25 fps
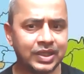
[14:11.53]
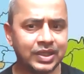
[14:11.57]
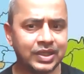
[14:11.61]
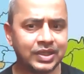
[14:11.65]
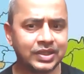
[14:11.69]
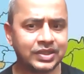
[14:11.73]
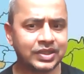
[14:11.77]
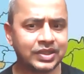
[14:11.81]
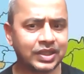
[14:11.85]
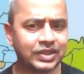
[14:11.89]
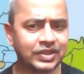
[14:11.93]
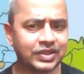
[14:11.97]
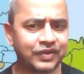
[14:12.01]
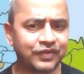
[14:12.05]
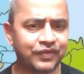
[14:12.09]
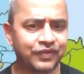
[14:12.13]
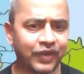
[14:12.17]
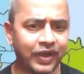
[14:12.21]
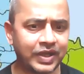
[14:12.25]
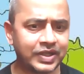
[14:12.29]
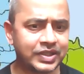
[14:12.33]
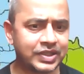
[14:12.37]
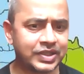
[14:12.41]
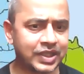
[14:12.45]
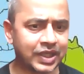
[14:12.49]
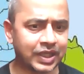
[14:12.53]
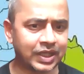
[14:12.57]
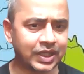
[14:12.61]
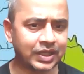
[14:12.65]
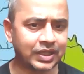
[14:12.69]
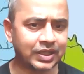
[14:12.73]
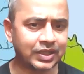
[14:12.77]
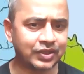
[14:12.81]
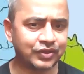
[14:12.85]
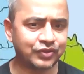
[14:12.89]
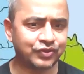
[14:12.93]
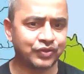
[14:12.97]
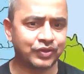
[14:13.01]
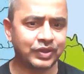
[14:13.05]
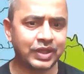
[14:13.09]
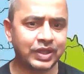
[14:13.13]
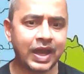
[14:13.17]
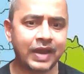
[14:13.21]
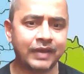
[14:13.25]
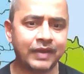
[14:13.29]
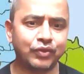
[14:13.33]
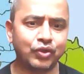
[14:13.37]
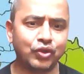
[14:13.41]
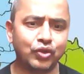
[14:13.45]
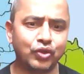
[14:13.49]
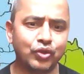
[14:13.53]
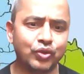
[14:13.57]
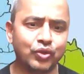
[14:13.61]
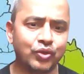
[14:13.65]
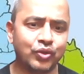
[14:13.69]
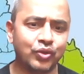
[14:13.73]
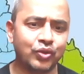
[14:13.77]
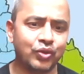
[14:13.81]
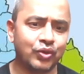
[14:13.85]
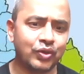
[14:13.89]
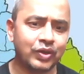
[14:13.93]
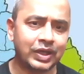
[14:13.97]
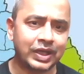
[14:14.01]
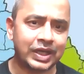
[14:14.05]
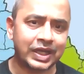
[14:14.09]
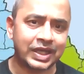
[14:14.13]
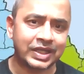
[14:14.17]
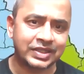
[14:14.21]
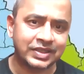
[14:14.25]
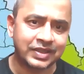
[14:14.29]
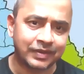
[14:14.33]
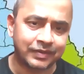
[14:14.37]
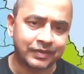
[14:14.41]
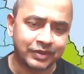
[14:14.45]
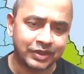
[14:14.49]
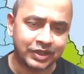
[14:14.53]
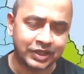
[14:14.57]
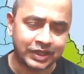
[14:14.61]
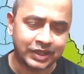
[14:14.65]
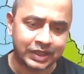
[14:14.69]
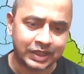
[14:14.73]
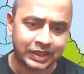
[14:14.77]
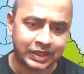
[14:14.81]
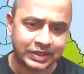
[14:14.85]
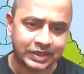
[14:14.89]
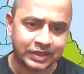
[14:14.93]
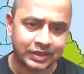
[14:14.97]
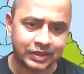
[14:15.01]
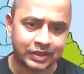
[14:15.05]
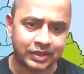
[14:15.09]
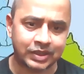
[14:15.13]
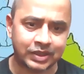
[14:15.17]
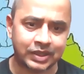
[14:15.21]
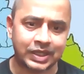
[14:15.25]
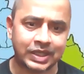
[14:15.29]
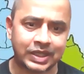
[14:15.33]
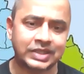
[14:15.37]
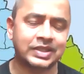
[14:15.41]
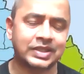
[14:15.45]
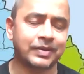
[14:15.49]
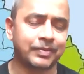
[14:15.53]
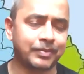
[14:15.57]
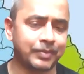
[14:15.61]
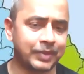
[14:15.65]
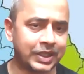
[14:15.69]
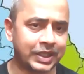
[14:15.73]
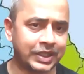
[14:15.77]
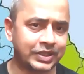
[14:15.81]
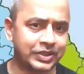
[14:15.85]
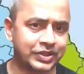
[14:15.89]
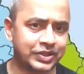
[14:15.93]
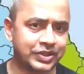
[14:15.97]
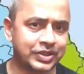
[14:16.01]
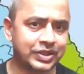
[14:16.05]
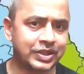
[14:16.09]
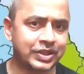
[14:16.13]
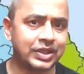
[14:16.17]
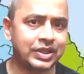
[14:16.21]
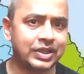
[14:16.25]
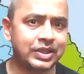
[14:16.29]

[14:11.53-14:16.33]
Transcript: such a function should have no resemblance.